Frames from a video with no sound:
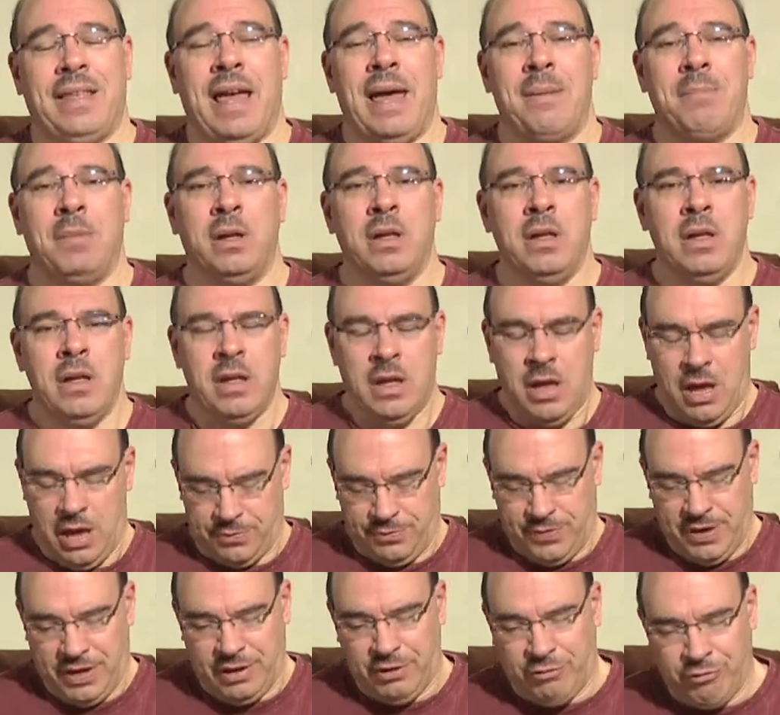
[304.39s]
of them,
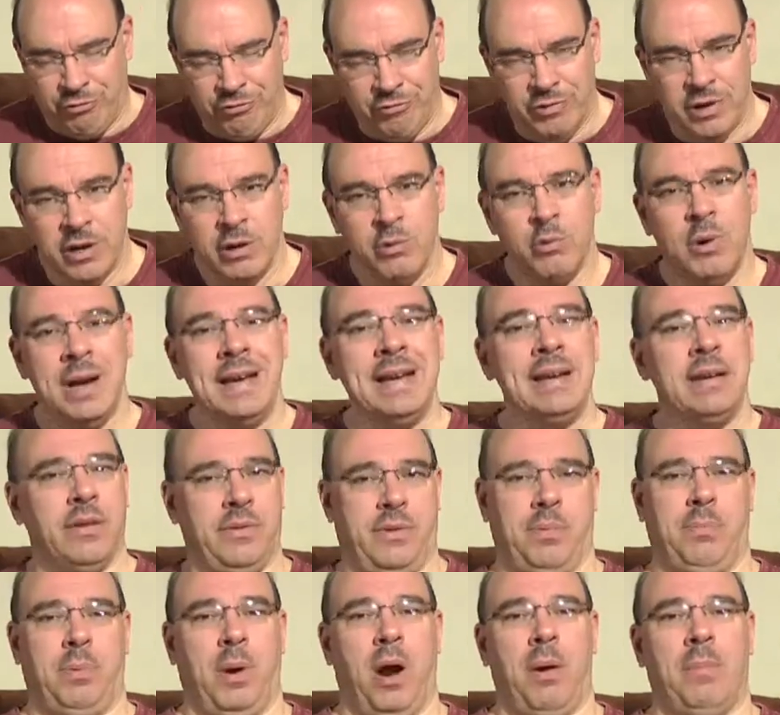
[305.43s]
and they grew into
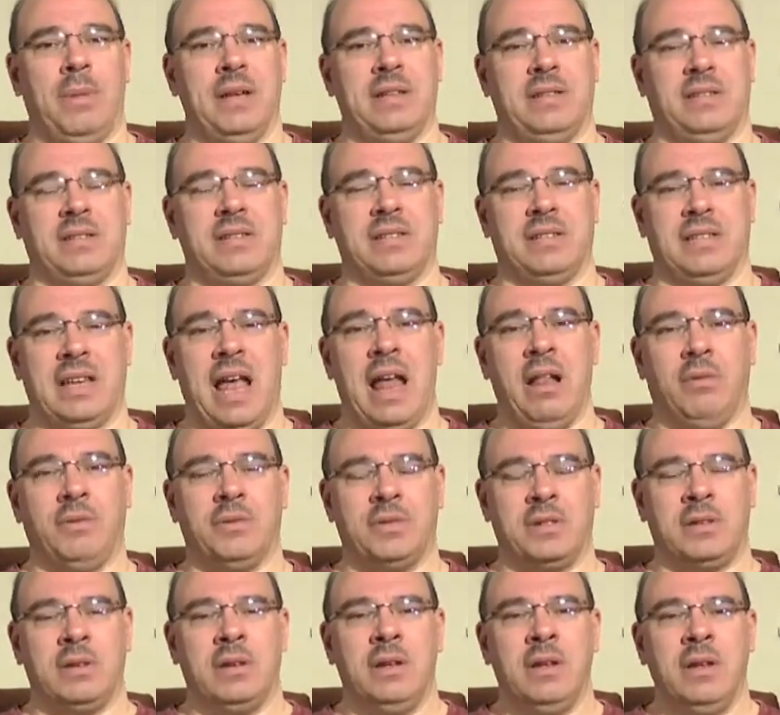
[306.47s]
the promise
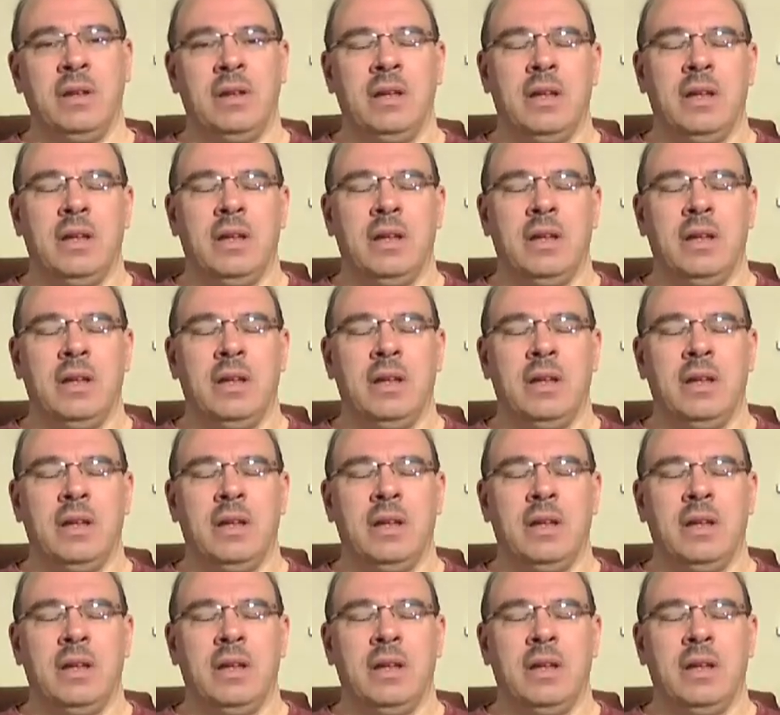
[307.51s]
themselves.